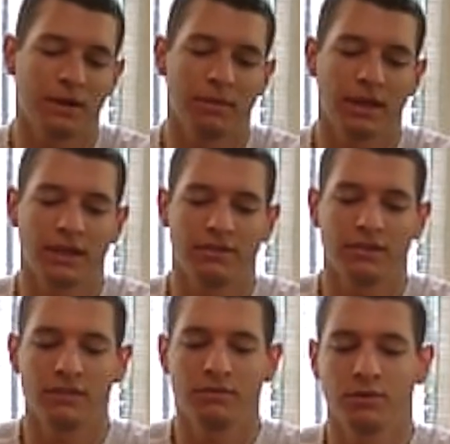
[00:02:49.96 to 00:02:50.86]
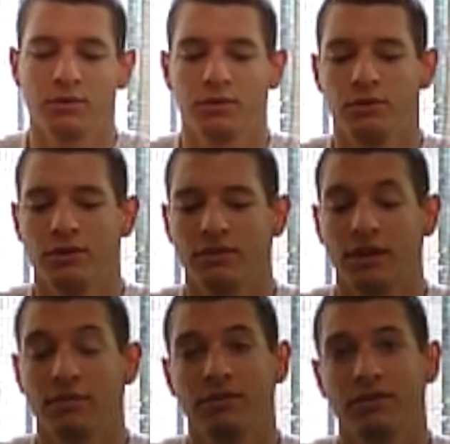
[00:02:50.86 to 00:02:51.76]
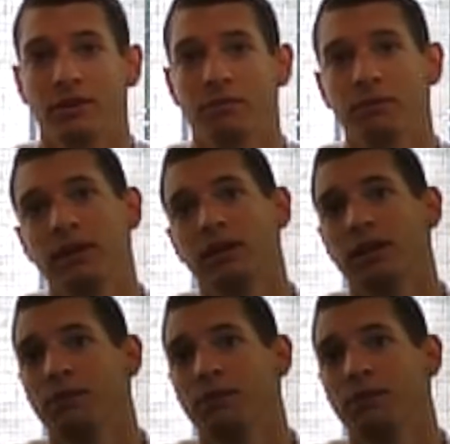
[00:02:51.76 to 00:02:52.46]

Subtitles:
Like I said, if you were to do this every single meal,